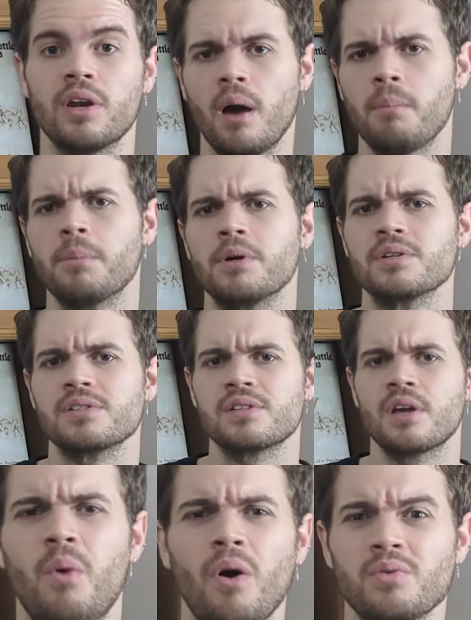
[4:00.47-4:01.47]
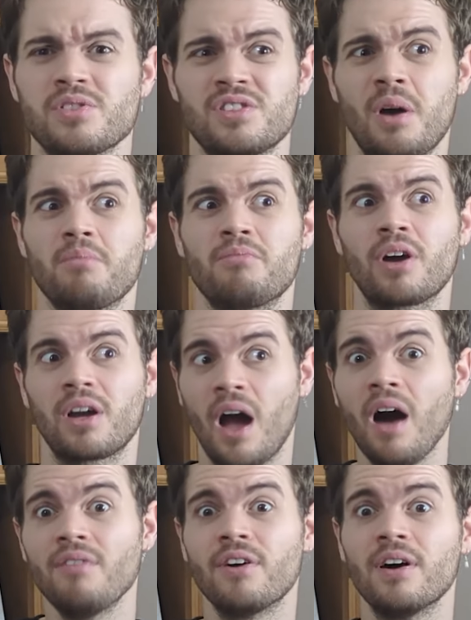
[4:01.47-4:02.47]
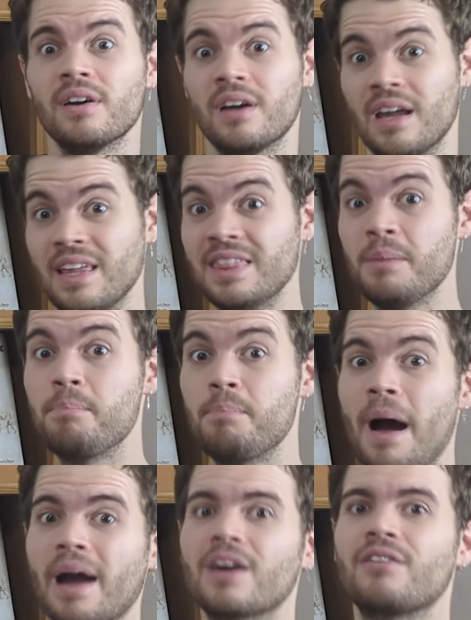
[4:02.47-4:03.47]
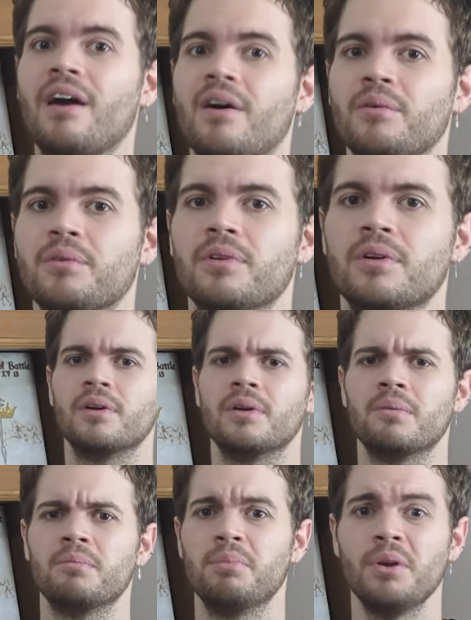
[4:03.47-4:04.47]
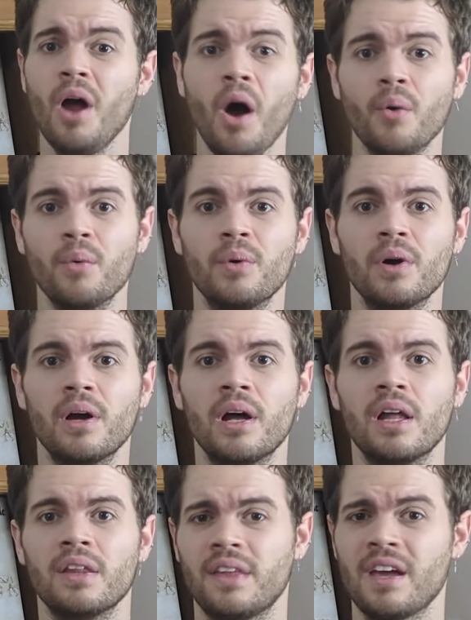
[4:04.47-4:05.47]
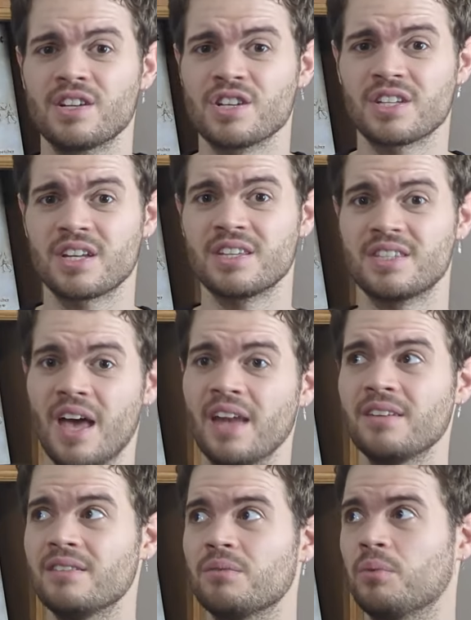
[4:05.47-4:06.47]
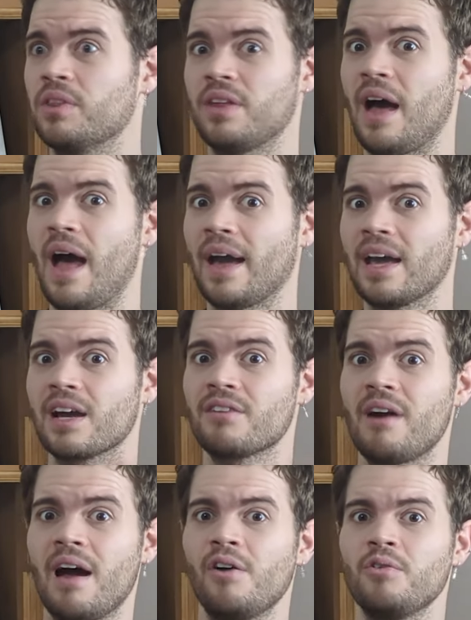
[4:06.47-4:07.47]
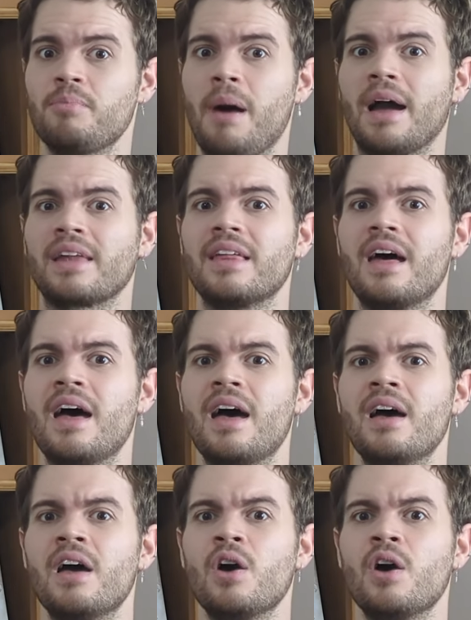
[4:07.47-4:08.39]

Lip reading: numbers, while some recover in the background. But no. They are just content with hanging around back there,